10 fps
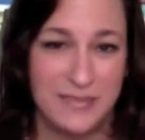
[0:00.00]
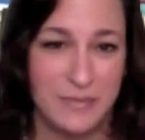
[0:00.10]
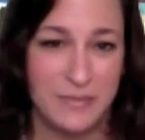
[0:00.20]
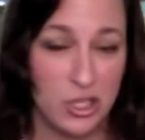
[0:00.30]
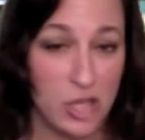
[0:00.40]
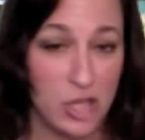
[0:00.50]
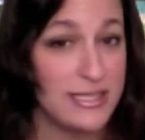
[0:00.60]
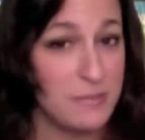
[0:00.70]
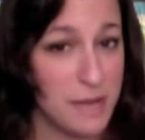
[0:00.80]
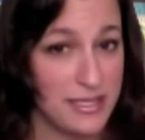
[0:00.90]

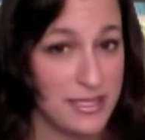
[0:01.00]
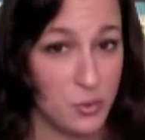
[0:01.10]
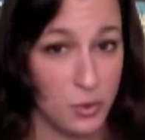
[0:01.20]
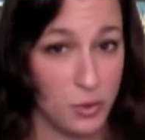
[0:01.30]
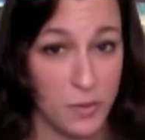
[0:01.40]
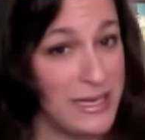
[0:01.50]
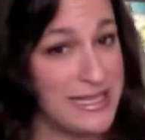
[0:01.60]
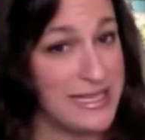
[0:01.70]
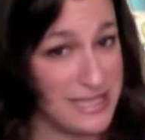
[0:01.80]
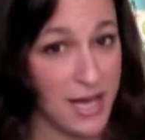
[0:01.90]
Glossy might still work, but it
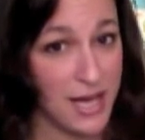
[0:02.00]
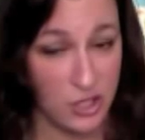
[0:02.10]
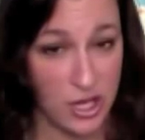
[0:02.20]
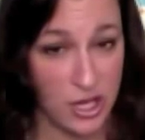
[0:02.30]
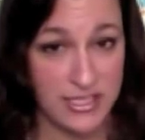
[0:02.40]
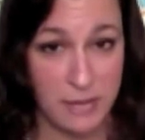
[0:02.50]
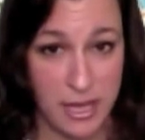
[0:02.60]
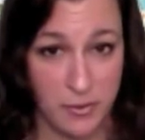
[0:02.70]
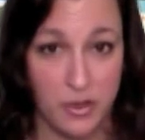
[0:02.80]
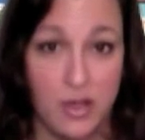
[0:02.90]
is not a glossy
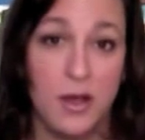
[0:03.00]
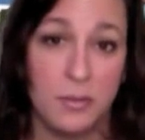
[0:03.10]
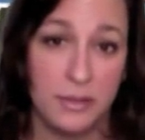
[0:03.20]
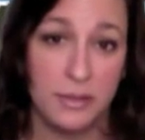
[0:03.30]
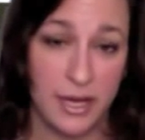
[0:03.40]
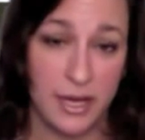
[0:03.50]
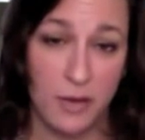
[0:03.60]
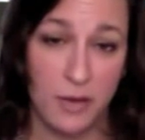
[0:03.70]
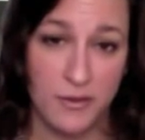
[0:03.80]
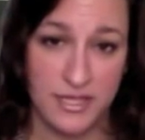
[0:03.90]
paper. Play
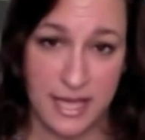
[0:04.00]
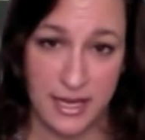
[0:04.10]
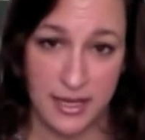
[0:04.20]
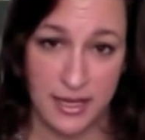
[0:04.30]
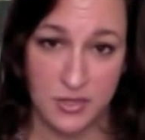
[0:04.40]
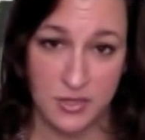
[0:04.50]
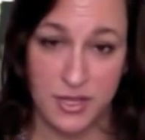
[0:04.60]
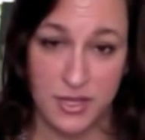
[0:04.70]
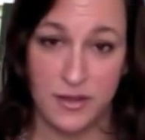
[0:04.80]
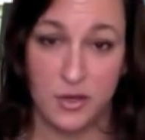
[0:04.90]
around with the settings
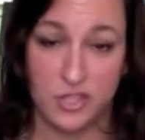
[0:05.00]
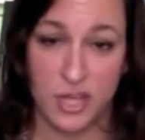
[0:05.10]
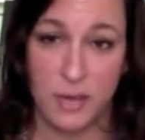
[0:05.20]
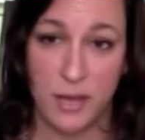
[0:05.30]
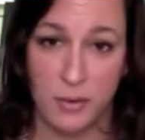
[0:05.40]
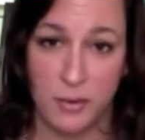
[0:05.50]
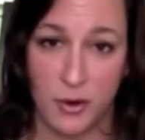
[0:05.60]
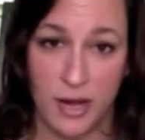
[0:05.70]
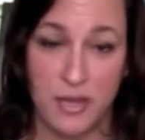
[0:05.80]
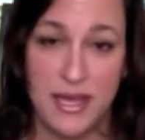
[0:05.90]
within your JPEG
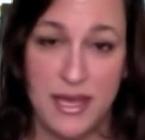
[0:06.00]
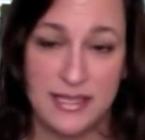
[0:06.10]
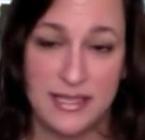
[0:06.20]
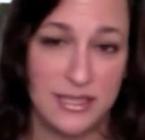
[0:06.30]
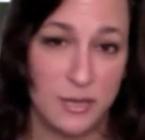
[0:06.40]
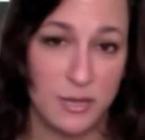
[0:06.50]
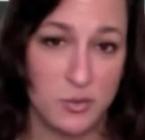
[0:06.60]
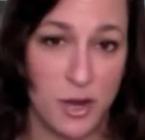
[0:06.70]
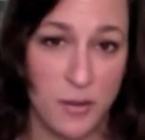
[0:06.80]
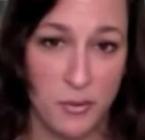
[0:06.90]
program to see which
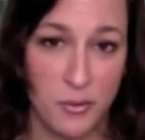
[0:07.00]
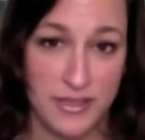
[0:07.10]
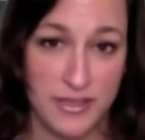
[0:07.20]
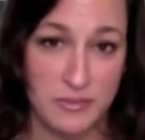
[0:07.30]
one prints